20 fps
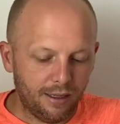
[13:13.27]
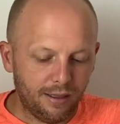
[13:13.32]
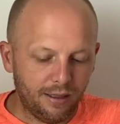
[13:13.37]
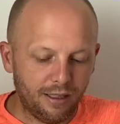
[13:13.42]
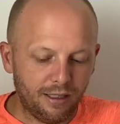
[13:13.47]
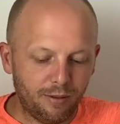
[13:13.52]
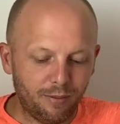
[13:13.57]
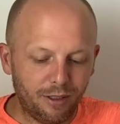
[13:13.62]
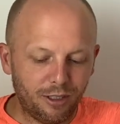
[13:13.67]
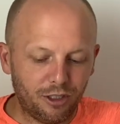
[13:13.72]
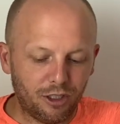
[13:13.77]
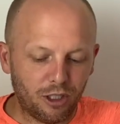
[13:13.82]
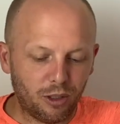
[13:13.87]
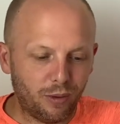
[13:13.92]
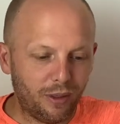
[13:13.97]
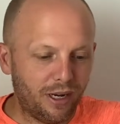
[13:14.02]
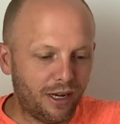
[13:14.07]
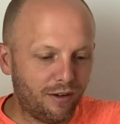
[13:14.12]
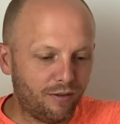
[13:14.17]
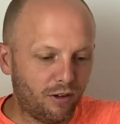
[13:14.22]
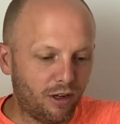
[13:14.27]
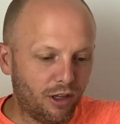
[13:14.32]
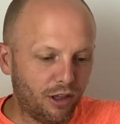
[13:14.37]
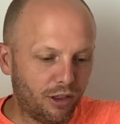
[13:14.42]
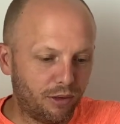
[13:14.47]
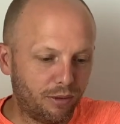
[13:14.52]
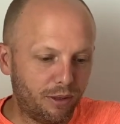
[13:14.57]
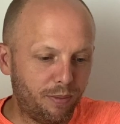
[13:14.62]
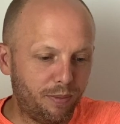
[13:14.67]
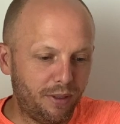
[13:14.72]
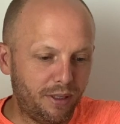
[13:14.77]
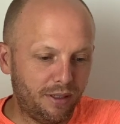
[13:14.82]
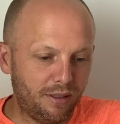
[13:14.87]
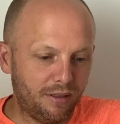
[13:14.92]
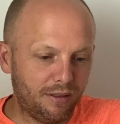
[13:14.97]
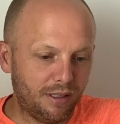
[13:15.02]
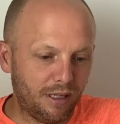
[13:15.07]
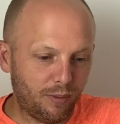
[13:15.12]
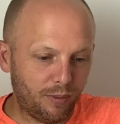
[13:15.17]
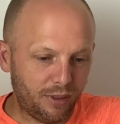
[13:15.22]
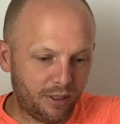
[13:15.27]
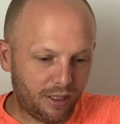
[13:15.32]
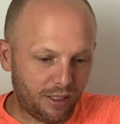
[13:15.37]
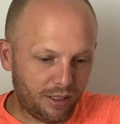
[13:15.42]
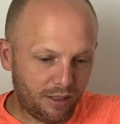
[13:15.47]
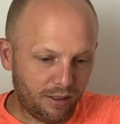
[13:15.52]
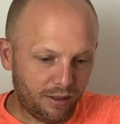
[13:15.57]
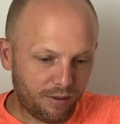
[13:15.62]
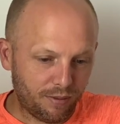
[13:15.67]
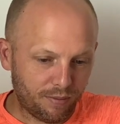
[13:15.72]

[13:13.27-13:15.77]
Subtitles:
Let's make sure we have all three pieces that we need.